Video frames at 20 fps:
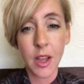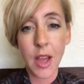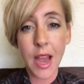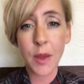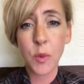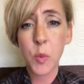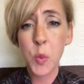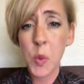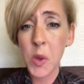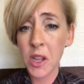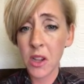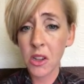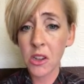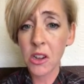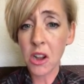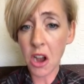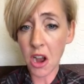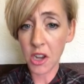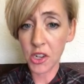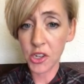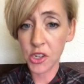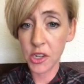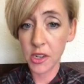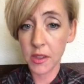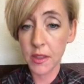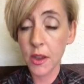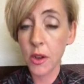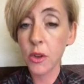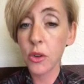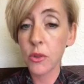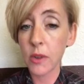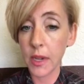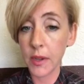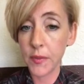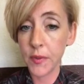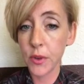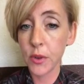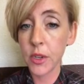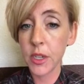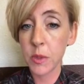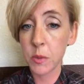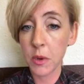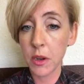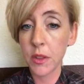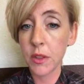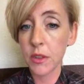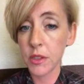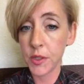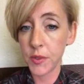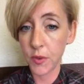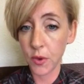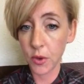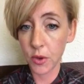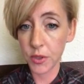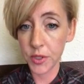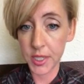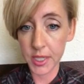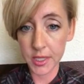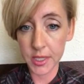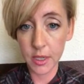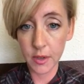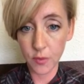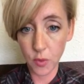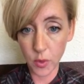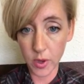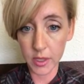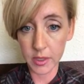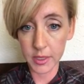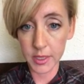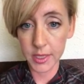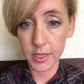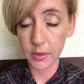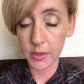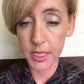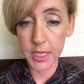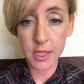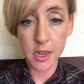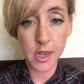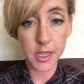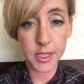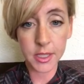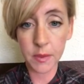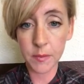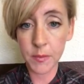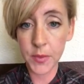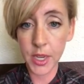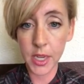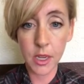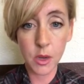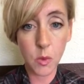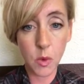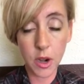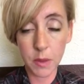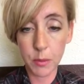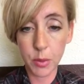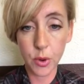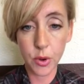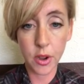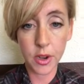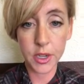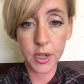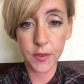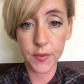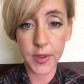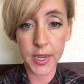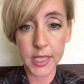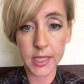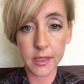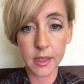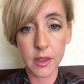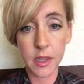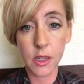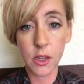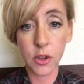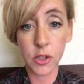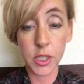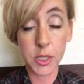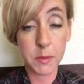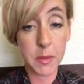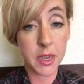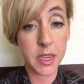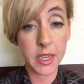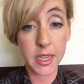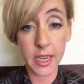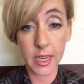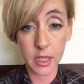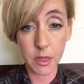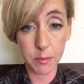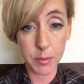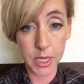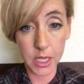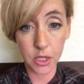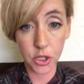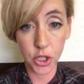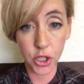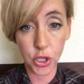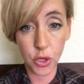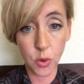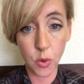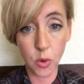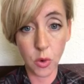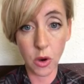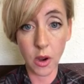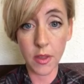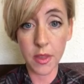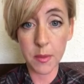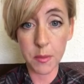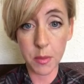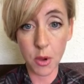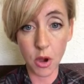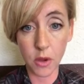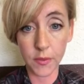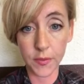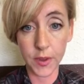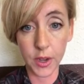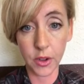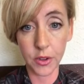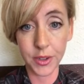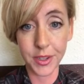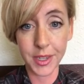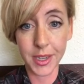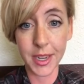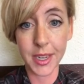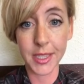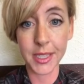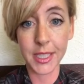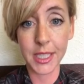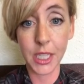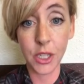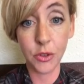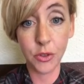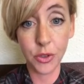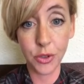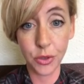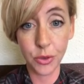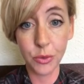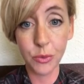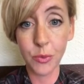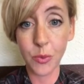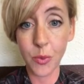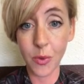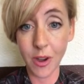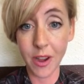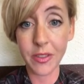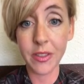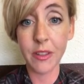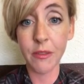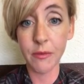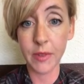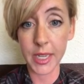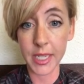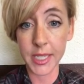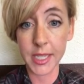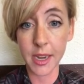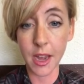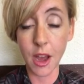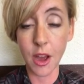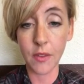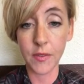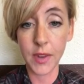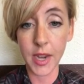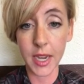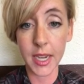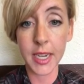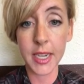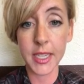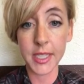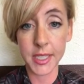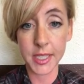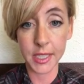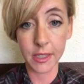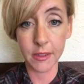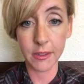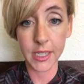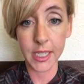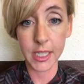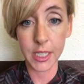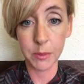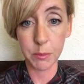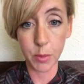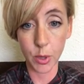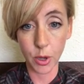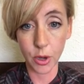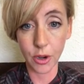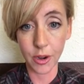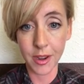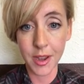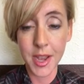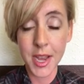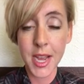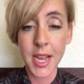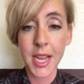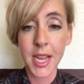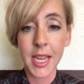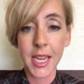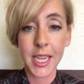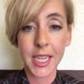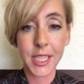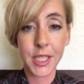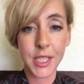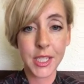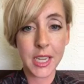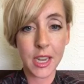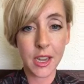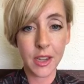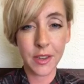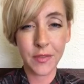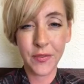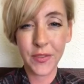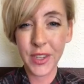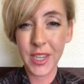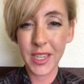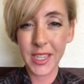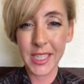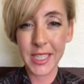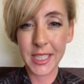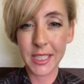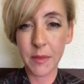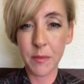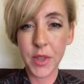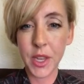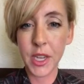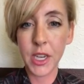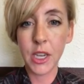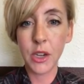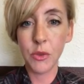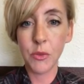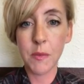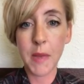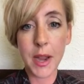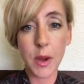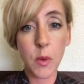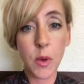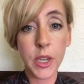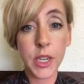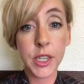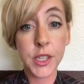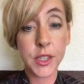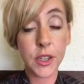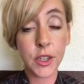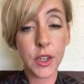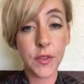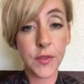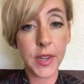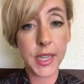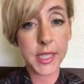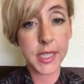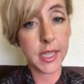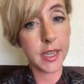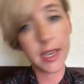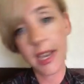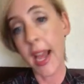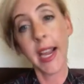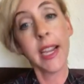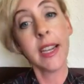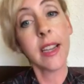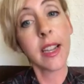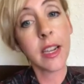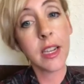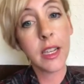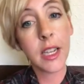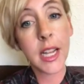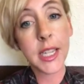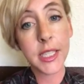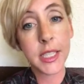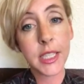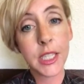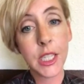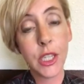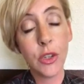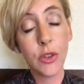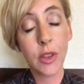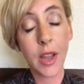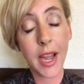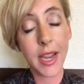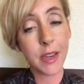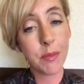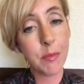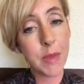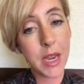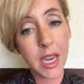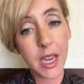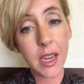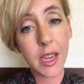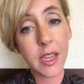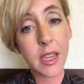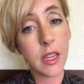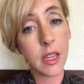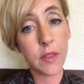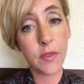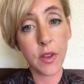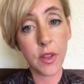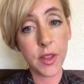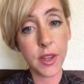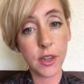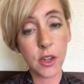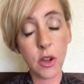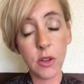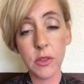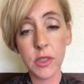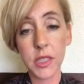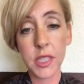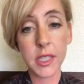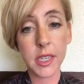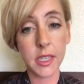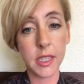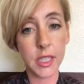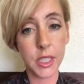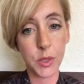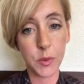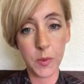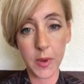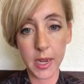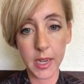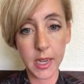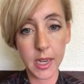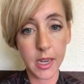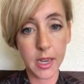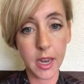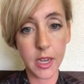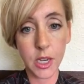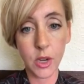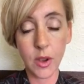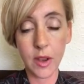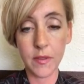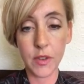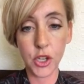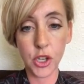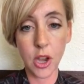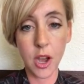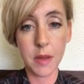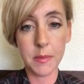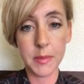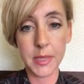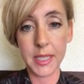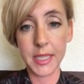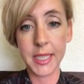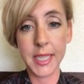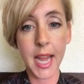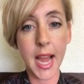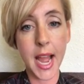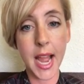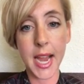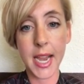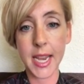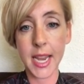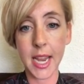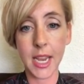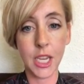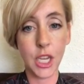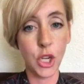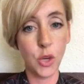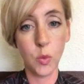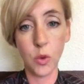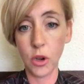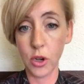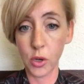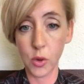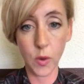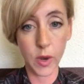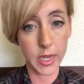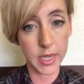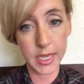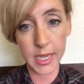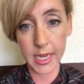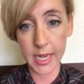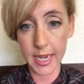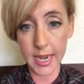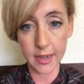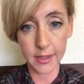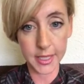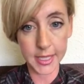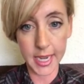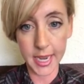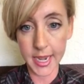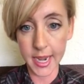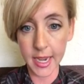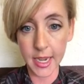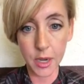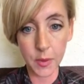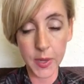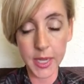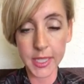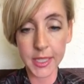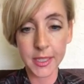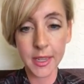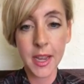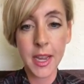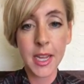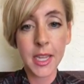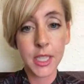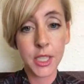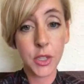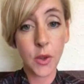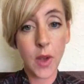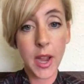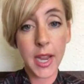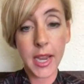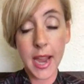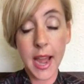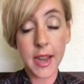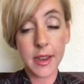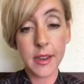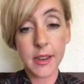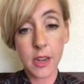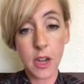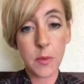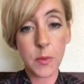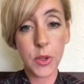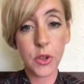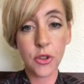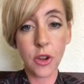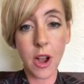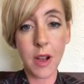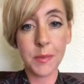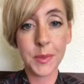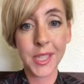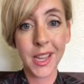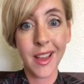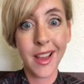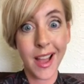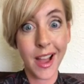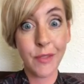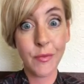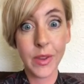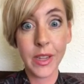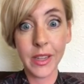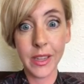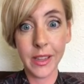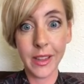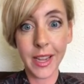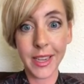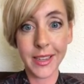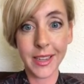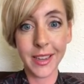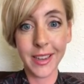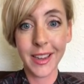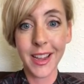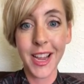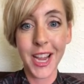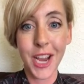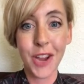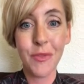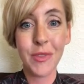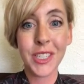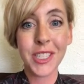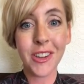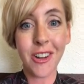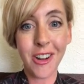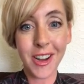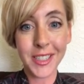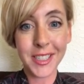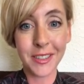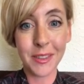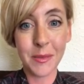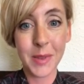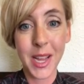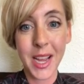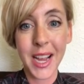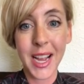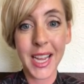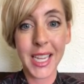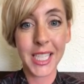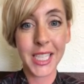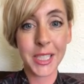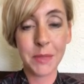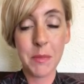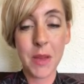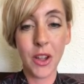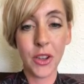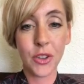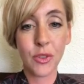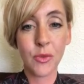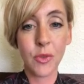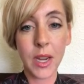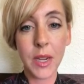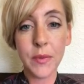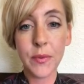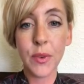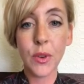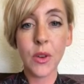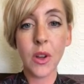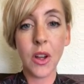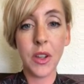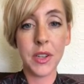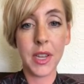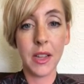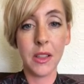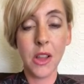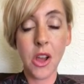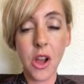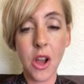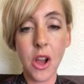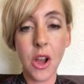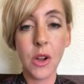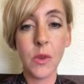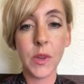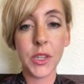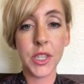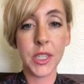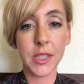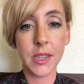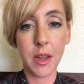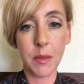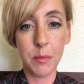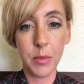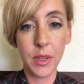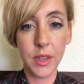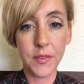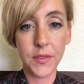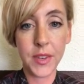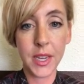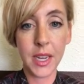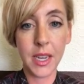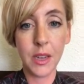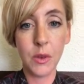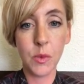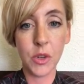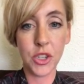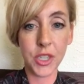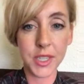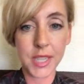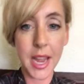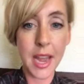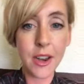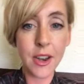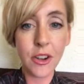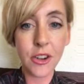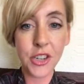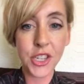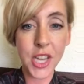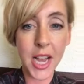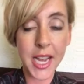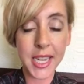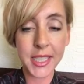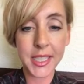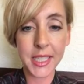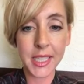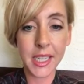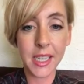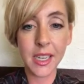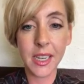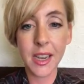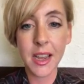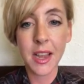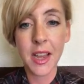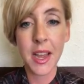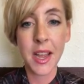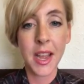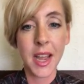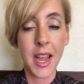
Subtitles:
I will caution, though, grapefruit is one of those photosensitive oils, so it's not something you want to put on your face and then go spend a day at the beach or on the ball field, because you do run the risk of getting a serious burn. It's definitely something you might want to use on your face at night, unless you, like me, and you live on the coast and it's raining and you have a job inside and you weren't going to get outside anyways. So I added a couple drops. I really liked it. It was awesome. I smelled grapefruit all day long, which is uplifting, which is energizing.